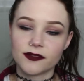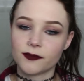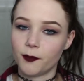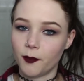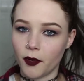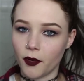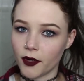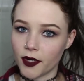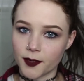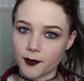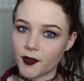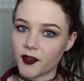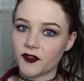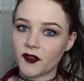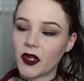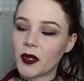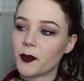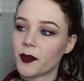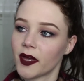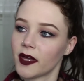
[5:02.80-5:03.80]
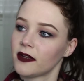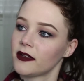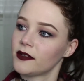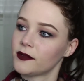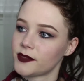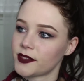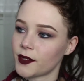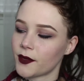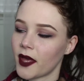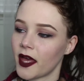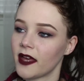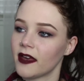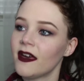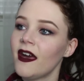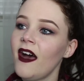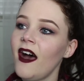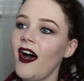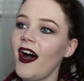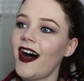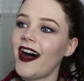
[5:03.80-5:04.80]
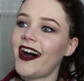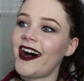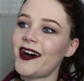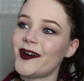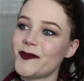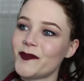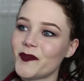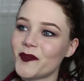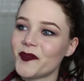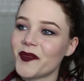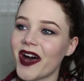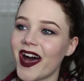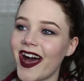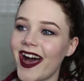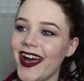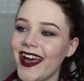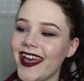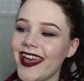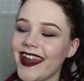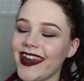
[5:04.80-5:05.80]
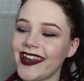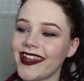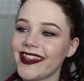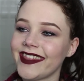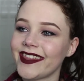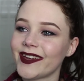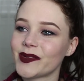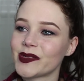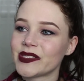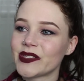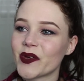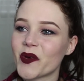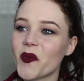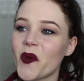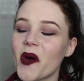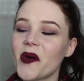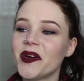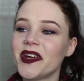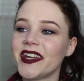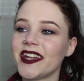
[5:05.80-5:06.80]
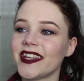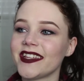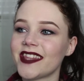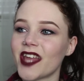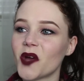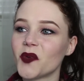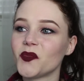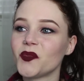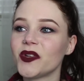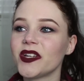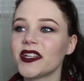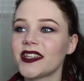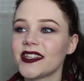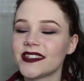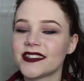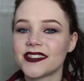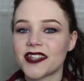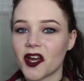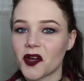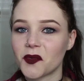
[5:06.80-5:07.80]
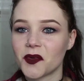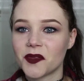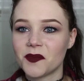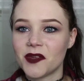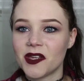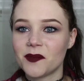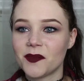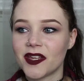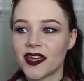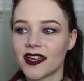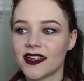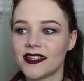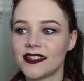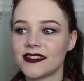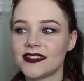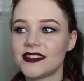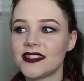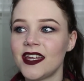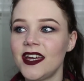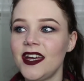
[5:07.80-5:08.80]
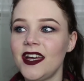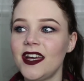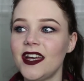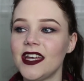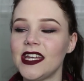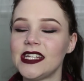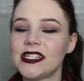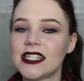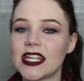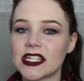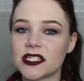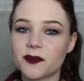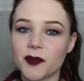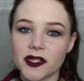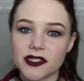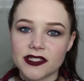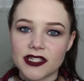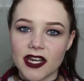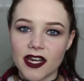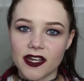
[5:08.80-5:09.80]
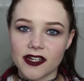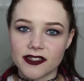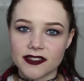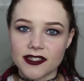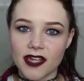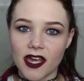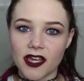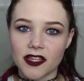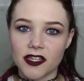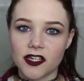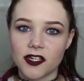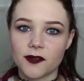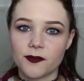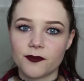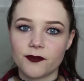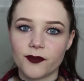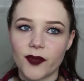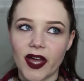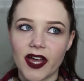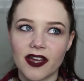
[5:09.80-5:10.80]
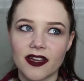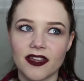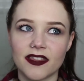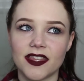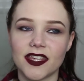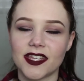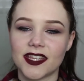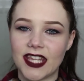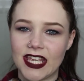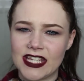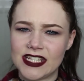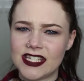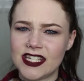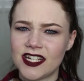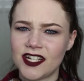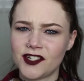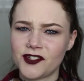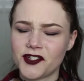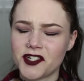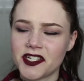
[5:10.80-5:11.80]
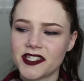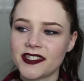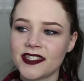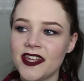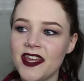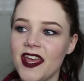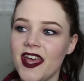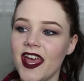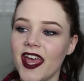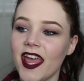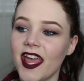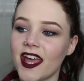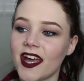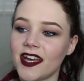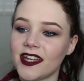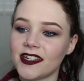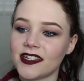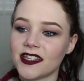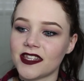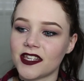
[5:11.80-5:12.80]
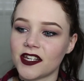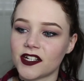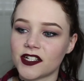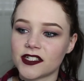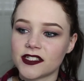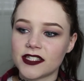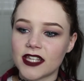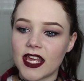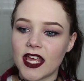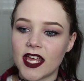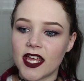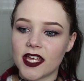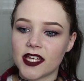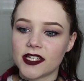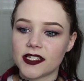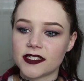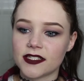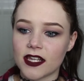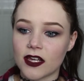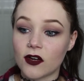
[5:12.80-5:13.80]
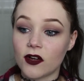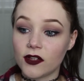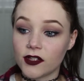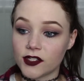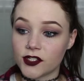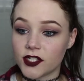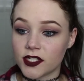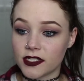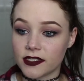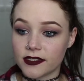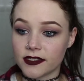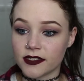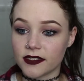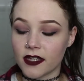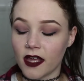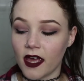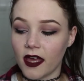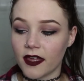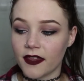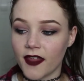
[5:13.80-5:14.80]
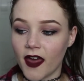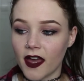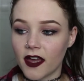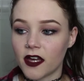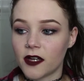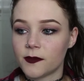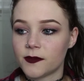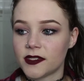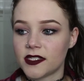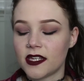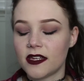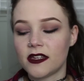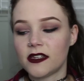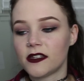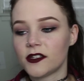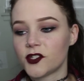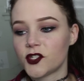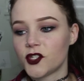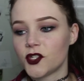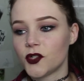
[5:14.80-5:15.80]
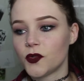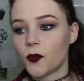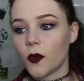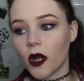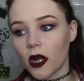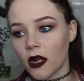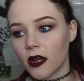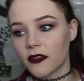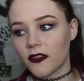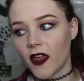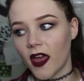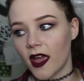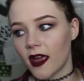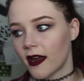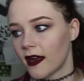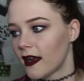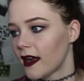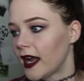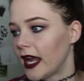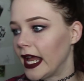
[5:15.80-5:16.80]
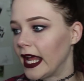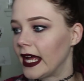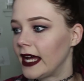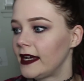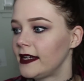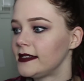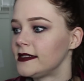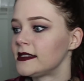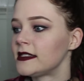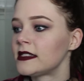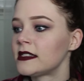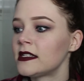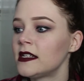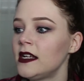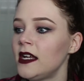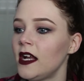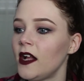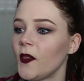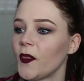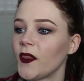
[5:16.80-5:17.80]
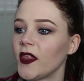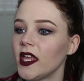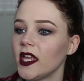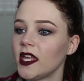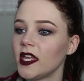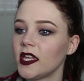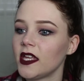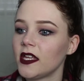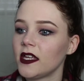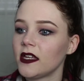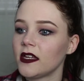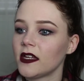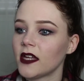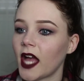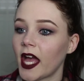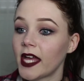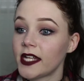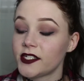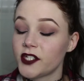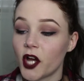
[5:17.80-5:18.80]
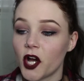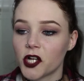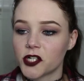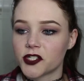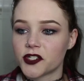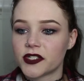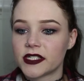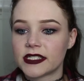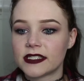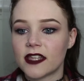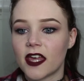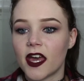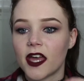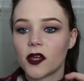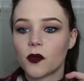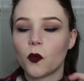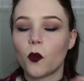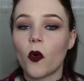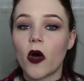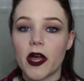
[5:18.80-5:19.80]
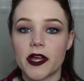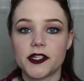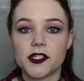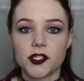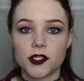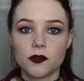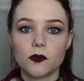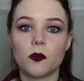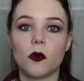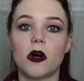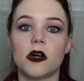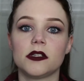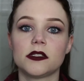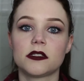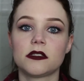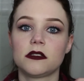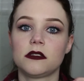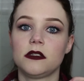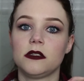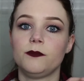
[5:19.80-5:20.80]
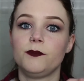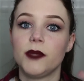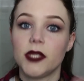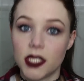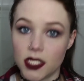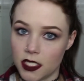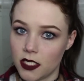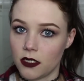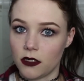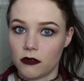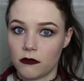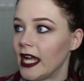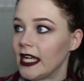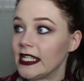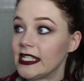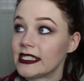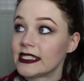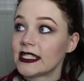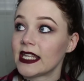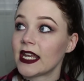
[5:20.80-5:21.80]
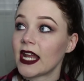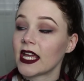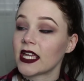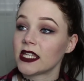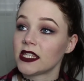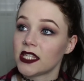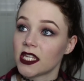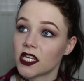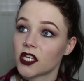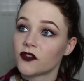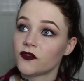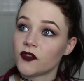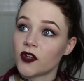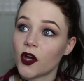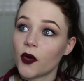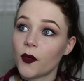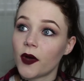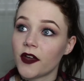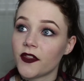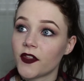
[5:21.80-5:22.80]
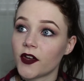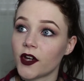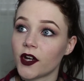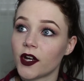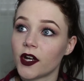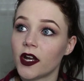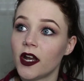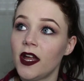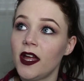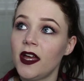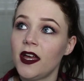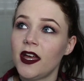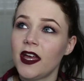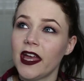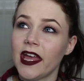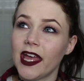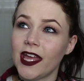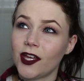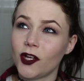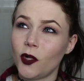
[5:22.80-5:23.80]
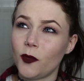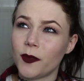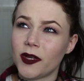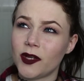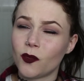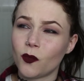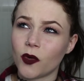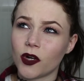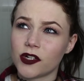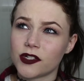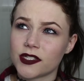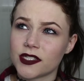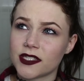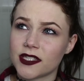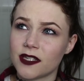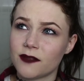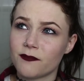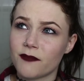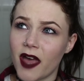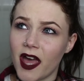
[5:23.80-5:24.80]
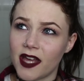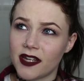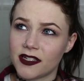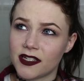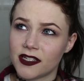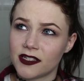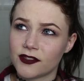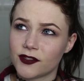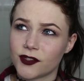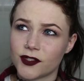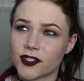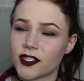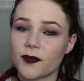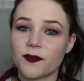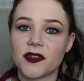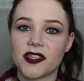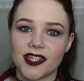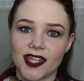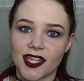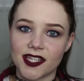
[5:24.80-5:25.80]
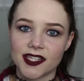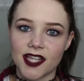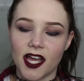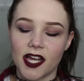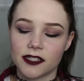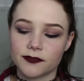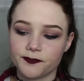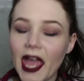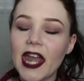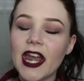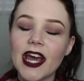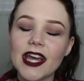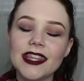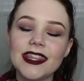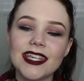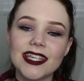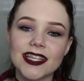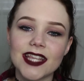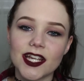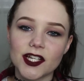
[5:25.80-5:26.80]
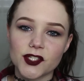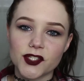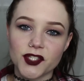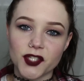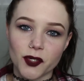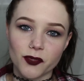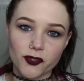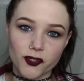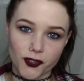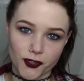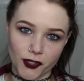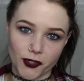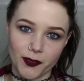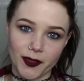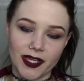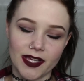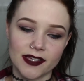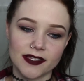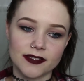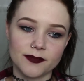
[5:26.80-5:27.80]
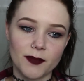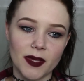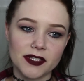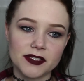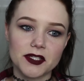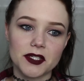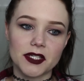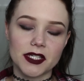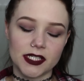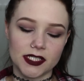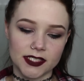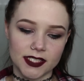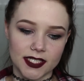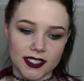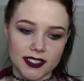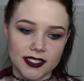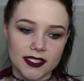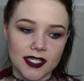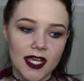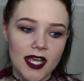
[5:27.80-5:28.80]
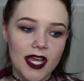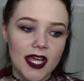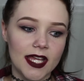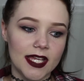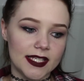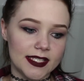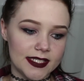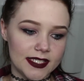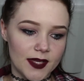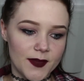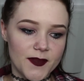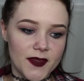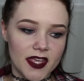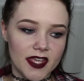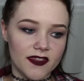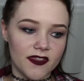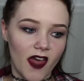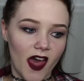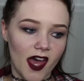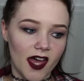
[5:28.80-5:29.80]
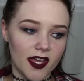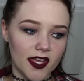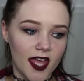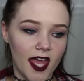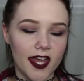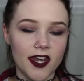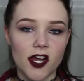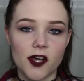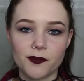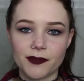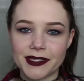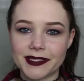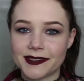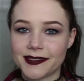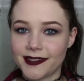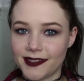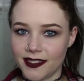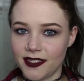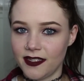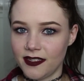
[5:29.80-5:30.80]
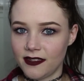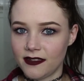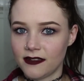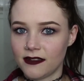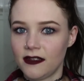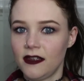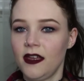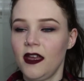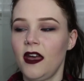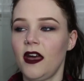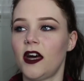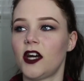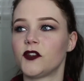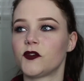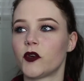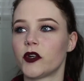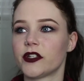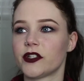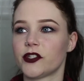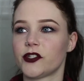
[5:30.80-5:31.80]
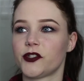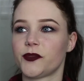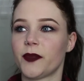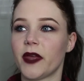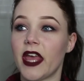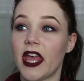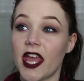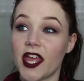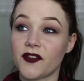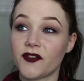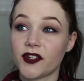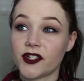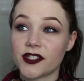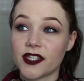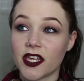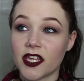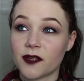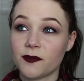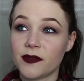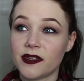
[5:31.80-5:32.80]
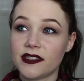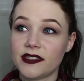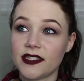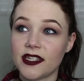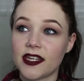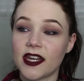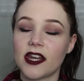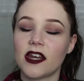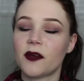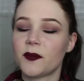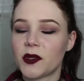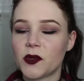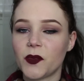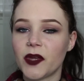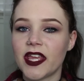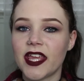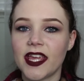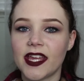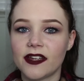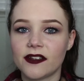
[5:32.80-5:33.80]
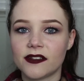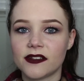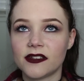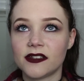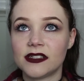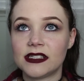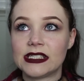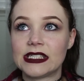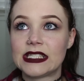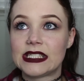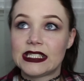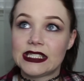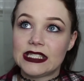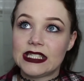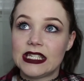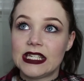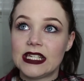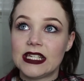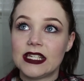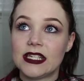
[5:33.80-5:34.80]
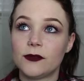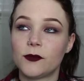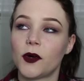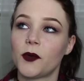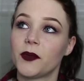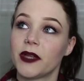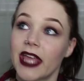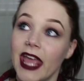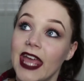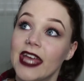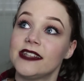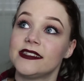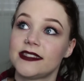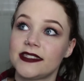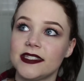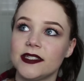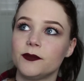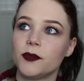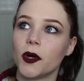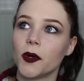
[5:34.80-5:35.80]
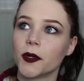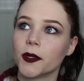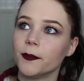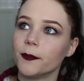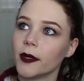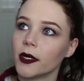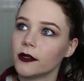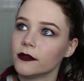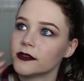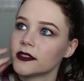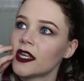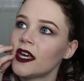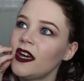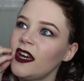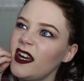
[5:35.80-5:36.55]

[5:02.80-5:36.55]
boring movie, but it was okay. And there was a quote in it that really stuck with me because it takes place in an asylum back, I think, in the 1800s. And there's a psychologist that comes in to work there, and the head doctor is like, why do you want to be here? And he said, I can think of no other ailment worse than madness, or something like that. And I think that is so true, because mental illness is something that cannot be seen. Of course, there's behaviors that can be seen, and I mean, we can't see, well, we can see broken bones.